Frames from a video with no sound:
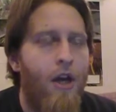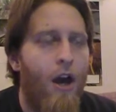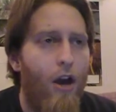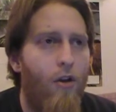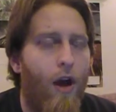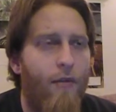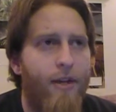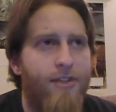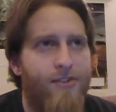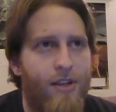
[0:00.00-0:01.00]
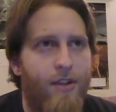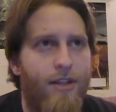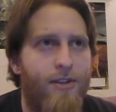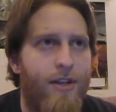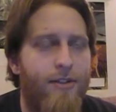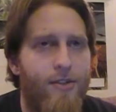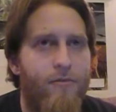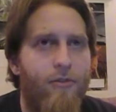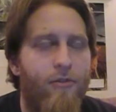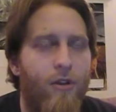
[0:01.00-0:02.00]
Oh, I'm going to see things I didn't see
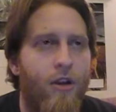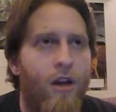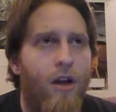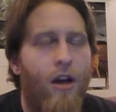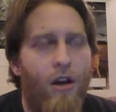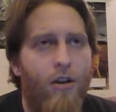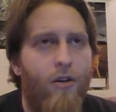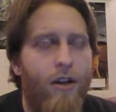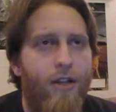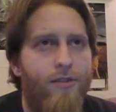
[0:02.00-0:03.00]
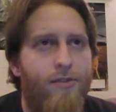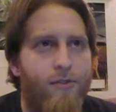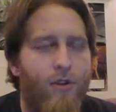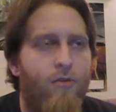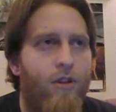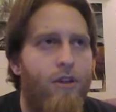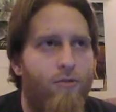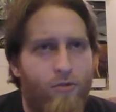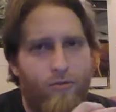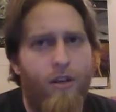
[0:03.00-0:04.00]
before. Oh, I'm going to slowly
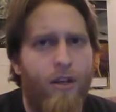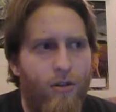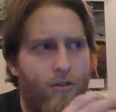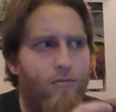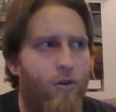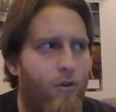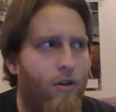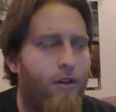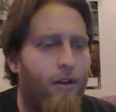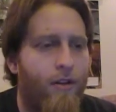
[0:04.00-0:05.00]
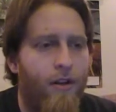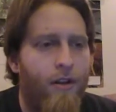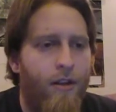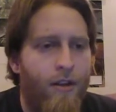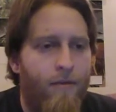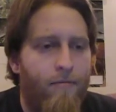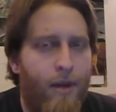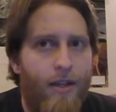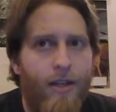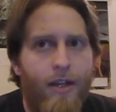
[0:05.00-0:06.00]
drink a little more. And
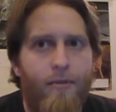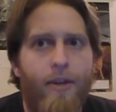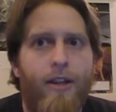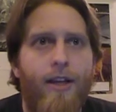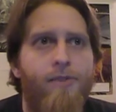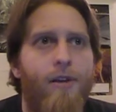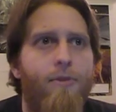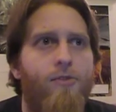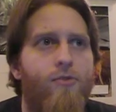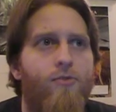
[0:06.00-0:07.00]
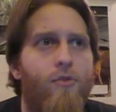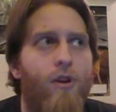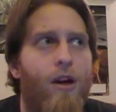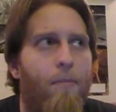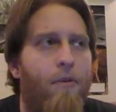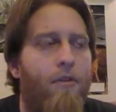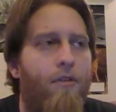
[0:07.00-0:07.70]
by the end, realize I'm a screw-up.